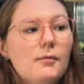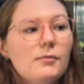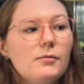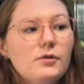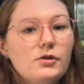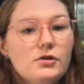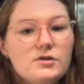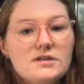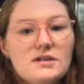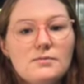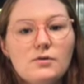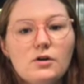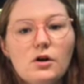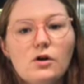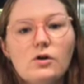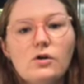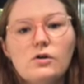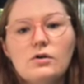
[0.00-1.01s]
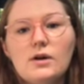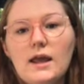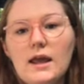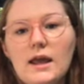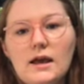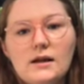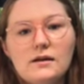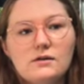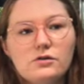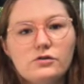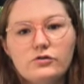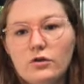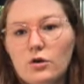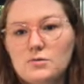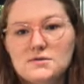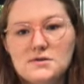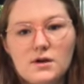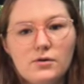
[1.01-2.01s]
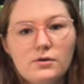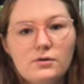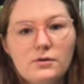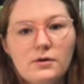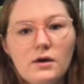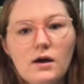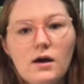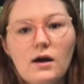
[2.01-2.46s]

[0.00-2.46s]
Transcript: your zip code and grow zone.